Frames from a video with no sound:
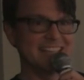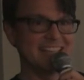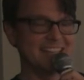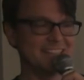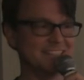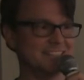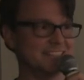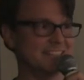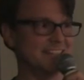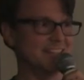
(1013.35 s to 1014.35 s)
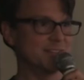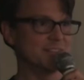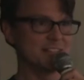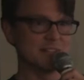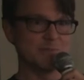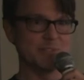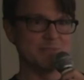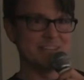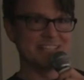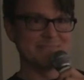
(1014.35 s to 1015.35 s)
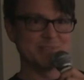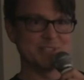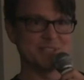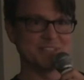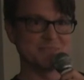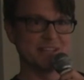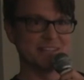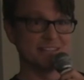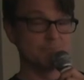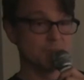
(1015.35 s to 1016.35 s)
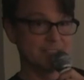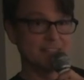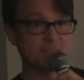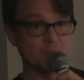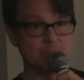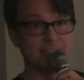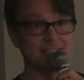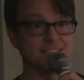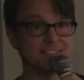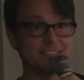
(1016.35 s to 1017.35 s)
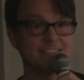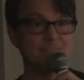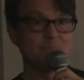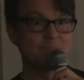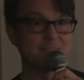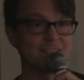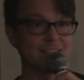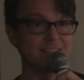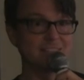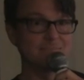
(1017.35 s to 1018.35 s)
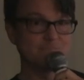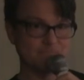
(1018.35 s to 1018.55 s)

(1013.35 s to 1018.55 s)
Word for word: and uh, I don't think I'm good at making predictions about that, but that's what we'd like to see. Uh,